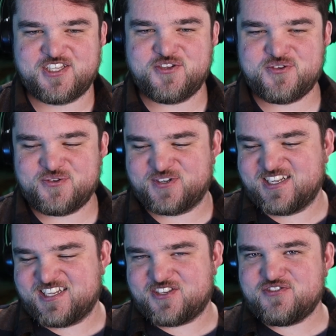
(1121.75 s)
You
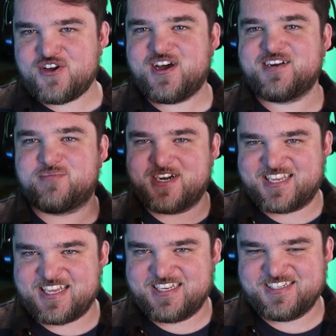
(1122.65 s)
know how to
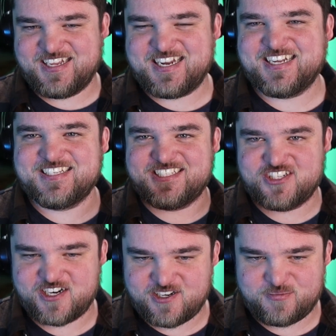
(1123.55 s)
break in, and I need
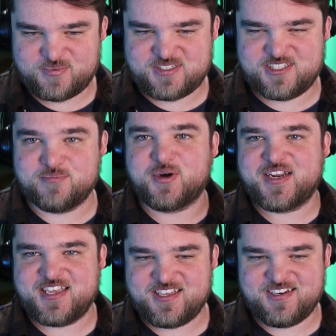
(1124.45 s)
your help to
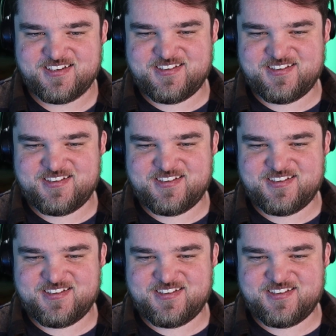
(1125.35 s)
break in.